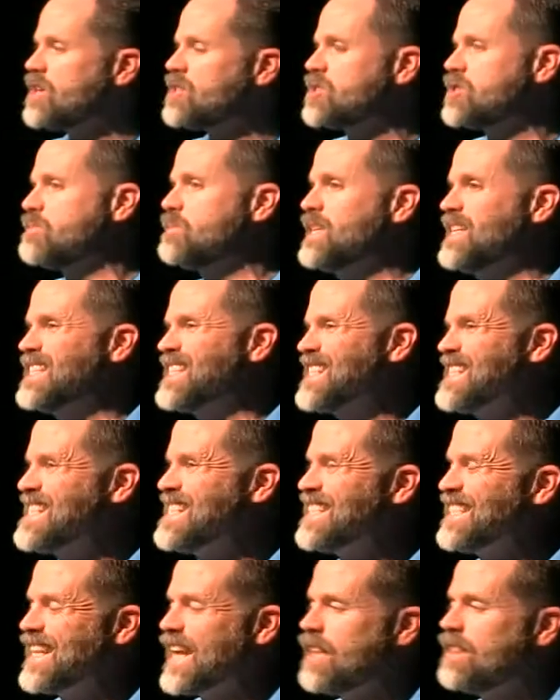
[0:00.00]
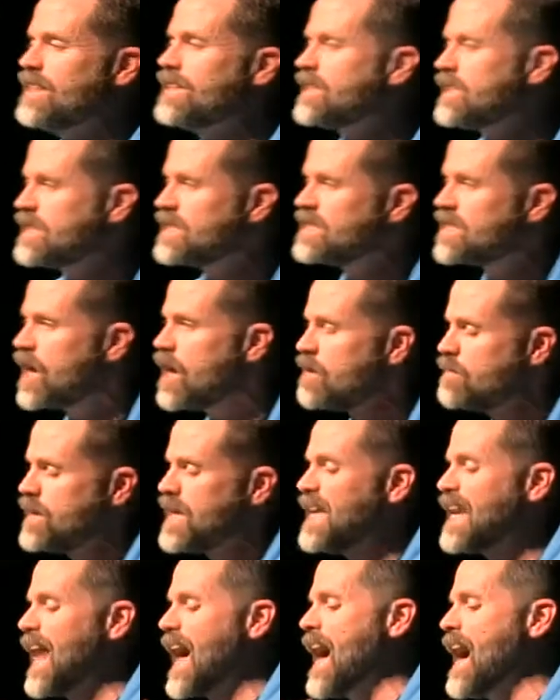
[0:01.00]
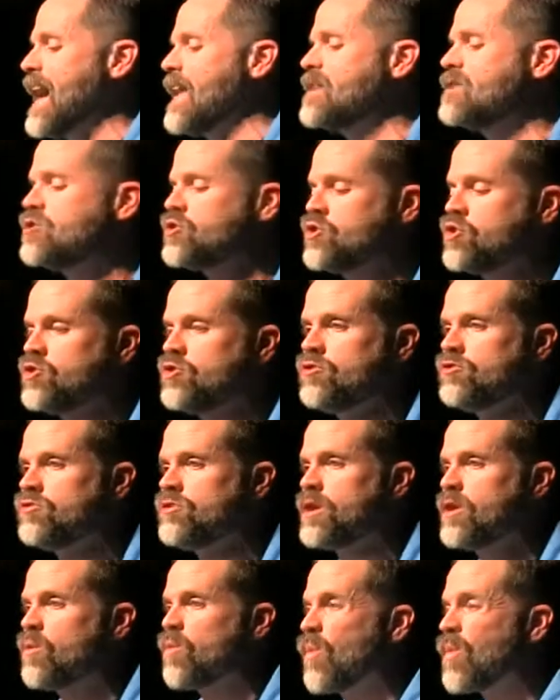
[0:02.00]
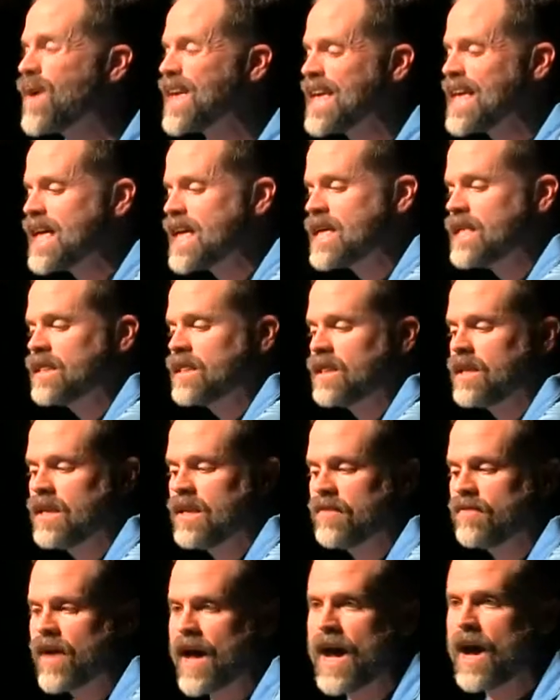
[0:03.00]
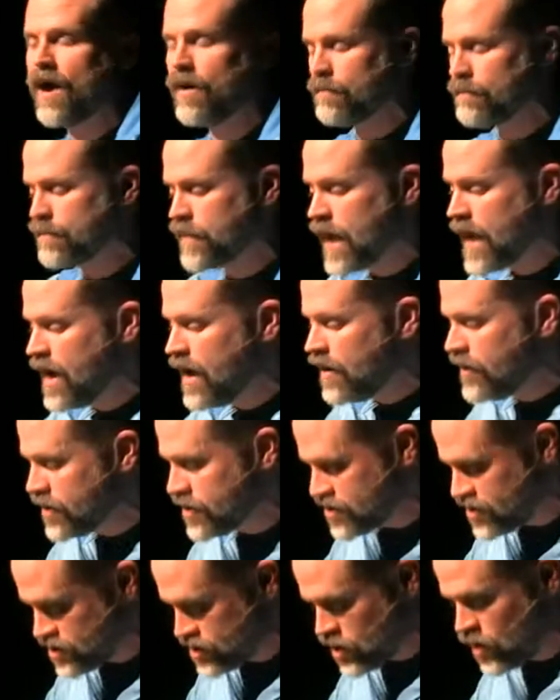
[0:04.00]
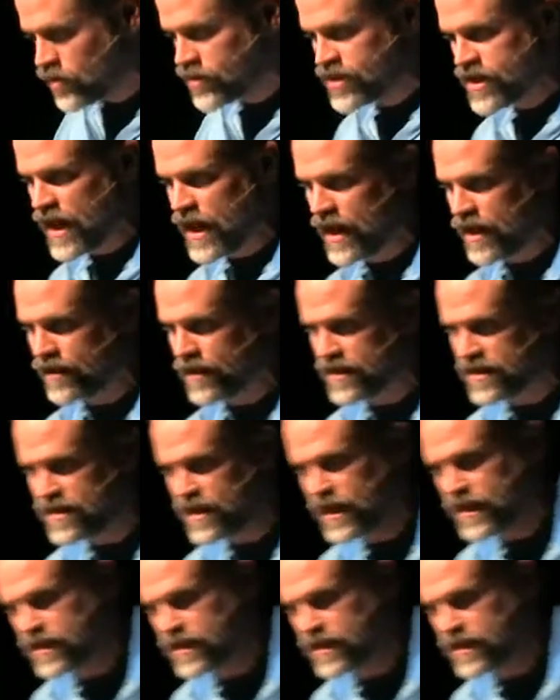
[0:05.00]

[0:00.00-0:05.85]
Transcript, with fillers: ought to just be a season. I think that this ought to be an attitude that we live out. There's this old saying that